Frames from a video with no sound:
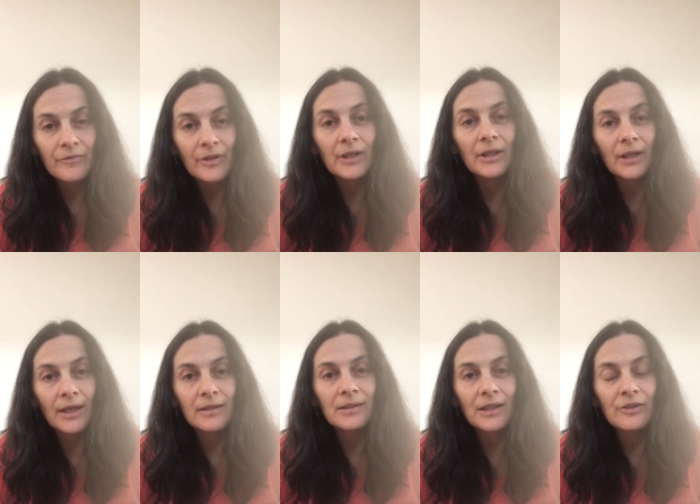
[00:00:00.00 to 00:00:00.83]
sending that
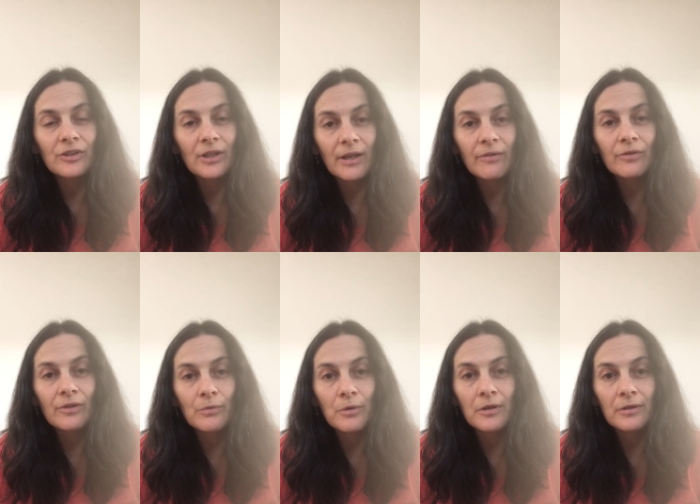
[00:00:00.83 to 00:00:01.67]
intention out to
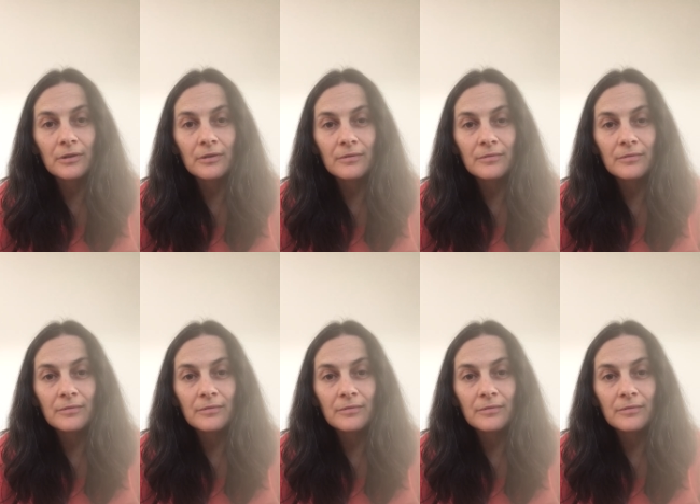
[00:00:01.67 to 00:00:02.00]
the world.